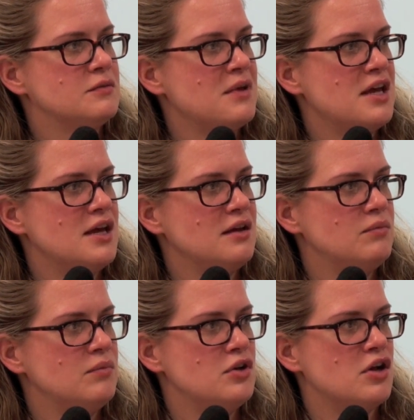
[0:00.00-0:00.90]
just
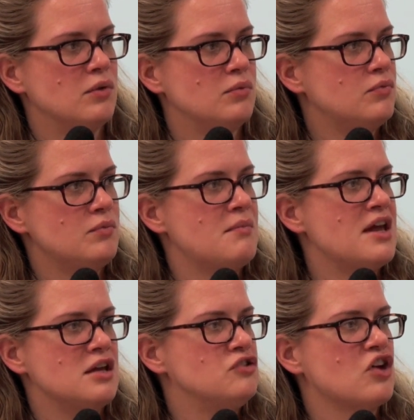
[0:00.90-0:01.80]
being, you know,
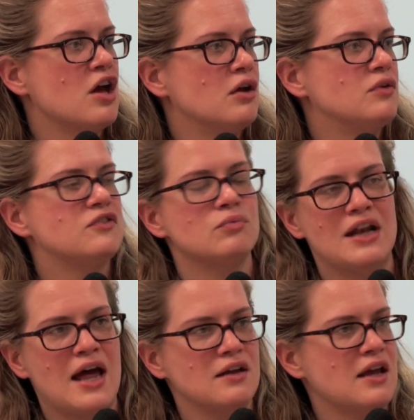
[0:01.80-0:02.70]
making jokes,
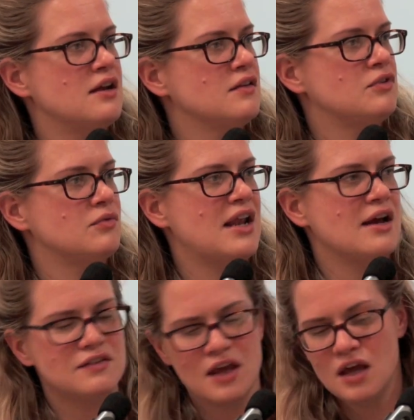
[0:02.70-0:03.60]
getting them to
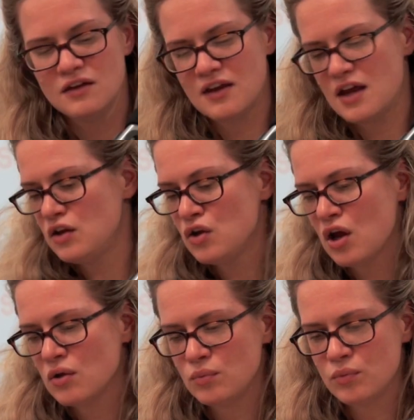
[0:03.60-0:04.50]
relax, saying, you
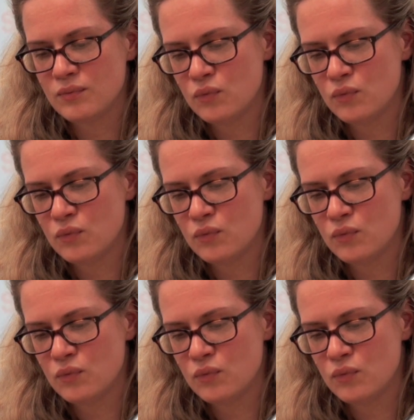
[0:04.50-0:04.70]
know,